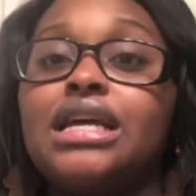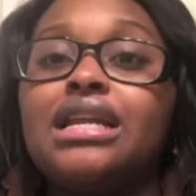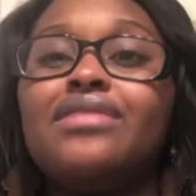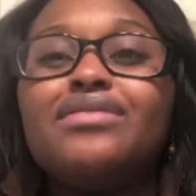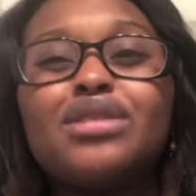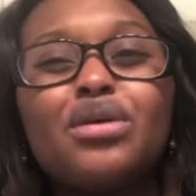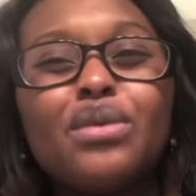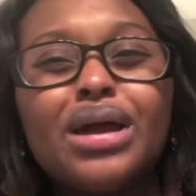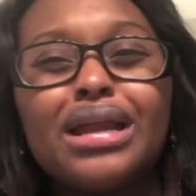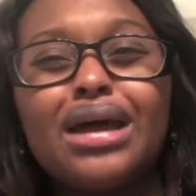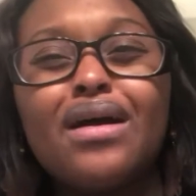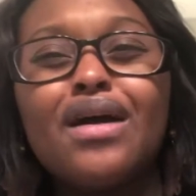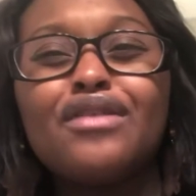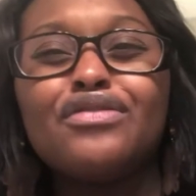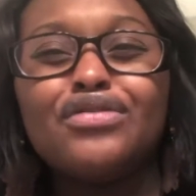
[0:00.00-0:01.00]
And even though right
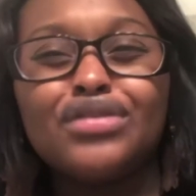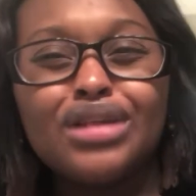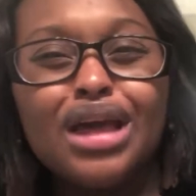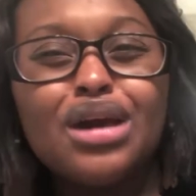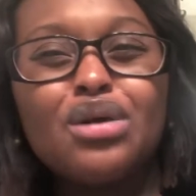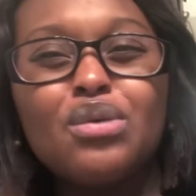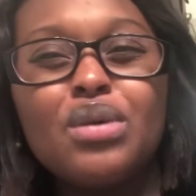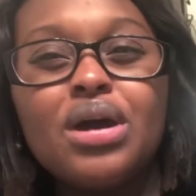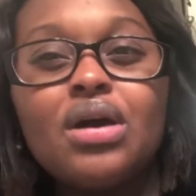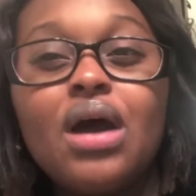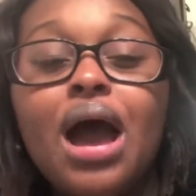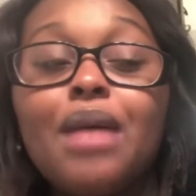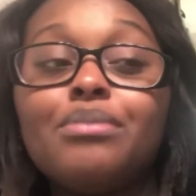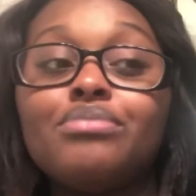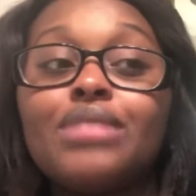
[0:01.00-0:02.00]
now I feel like a whale,
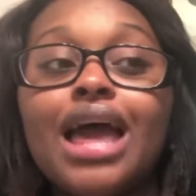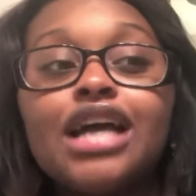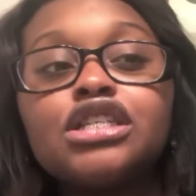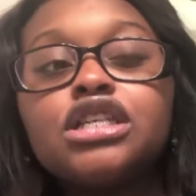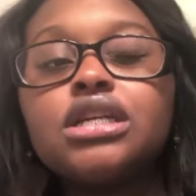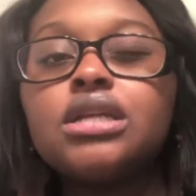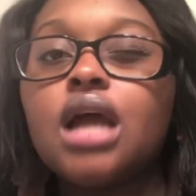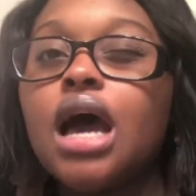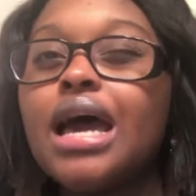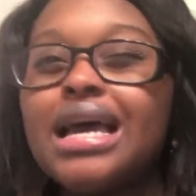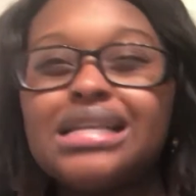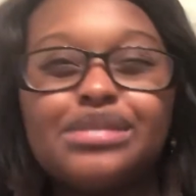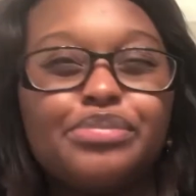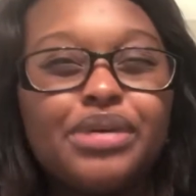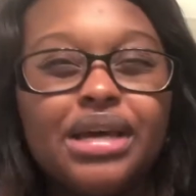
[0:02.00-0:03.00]
I'm actually not
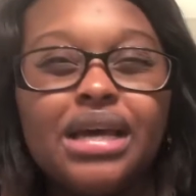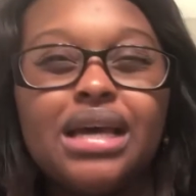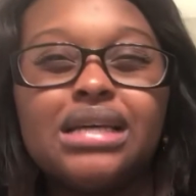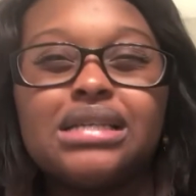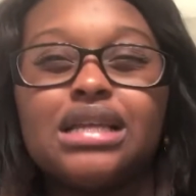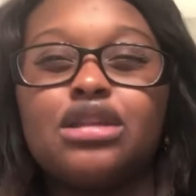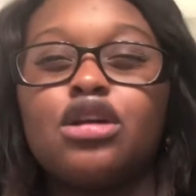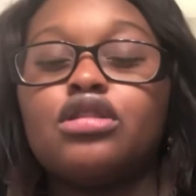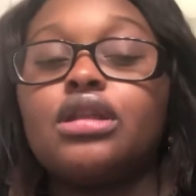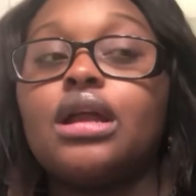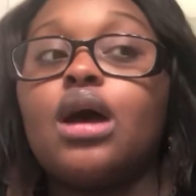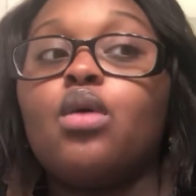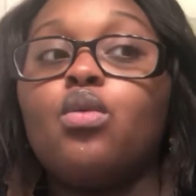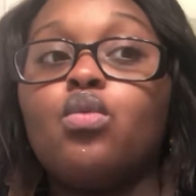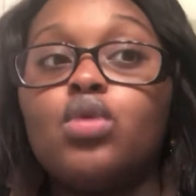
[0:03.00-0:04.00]
as big as I thought that
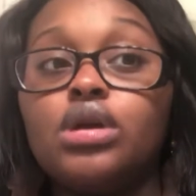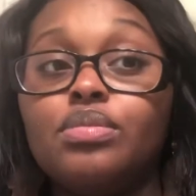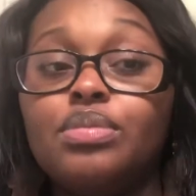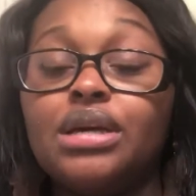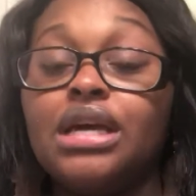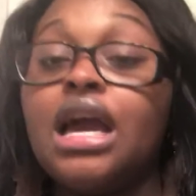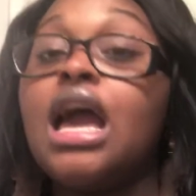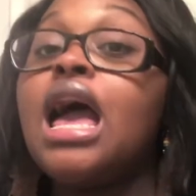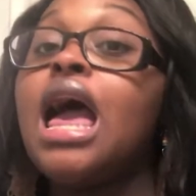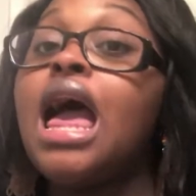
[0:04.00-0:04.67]
I would be.